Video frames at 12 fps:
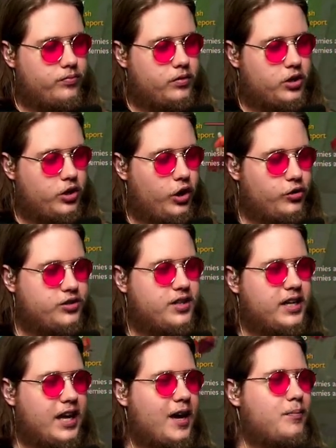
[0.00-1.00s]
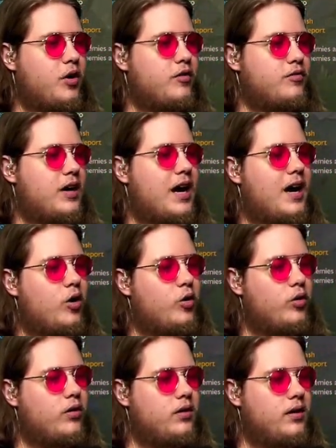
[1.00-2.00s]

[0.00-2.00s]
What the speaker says: close the gap of how